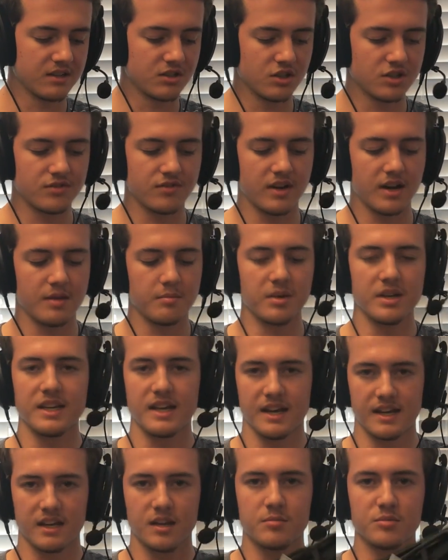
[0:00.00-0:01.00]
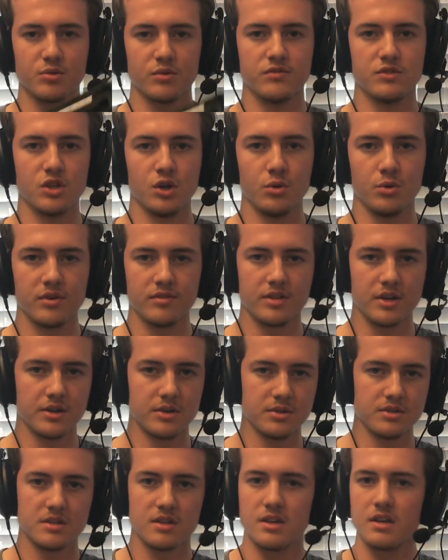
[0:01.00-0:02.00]
just fine. But yeah, it comes with 2 of
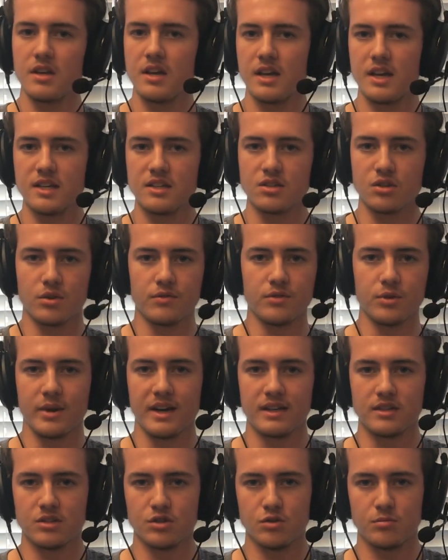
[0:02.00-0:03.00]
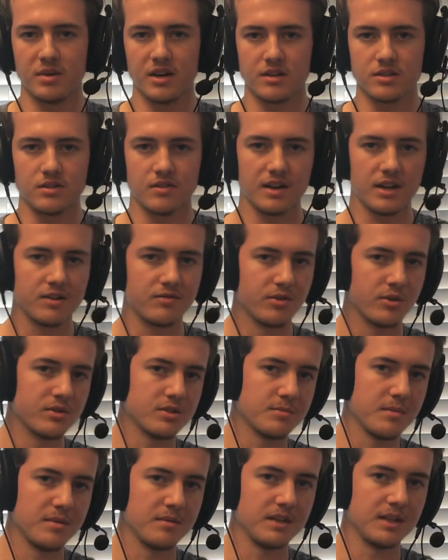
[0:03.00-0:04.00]
those. So if you had 2 pairs of
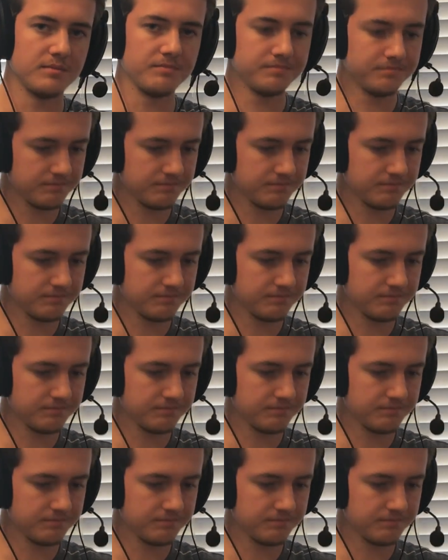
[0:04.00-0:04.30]
headphones, maybe,